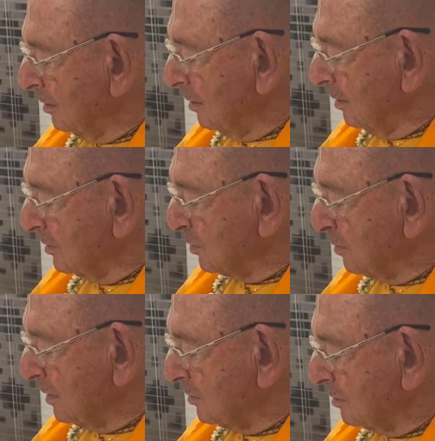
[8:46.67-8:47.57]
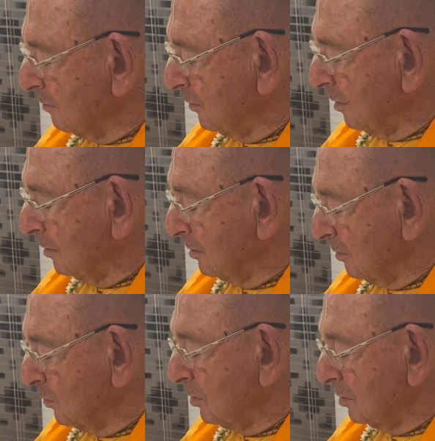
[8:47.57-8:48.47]
and speaks the following
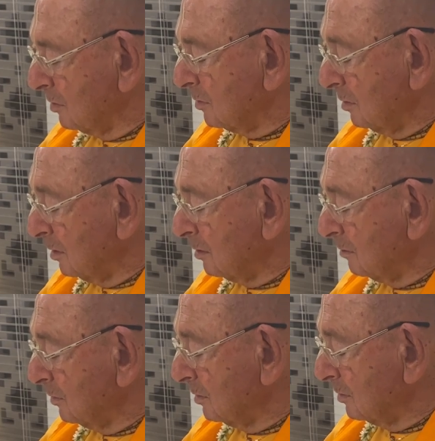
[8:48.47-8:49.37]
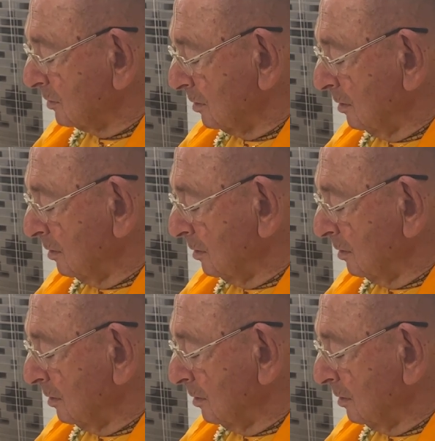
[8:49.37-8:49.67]
words. In other words,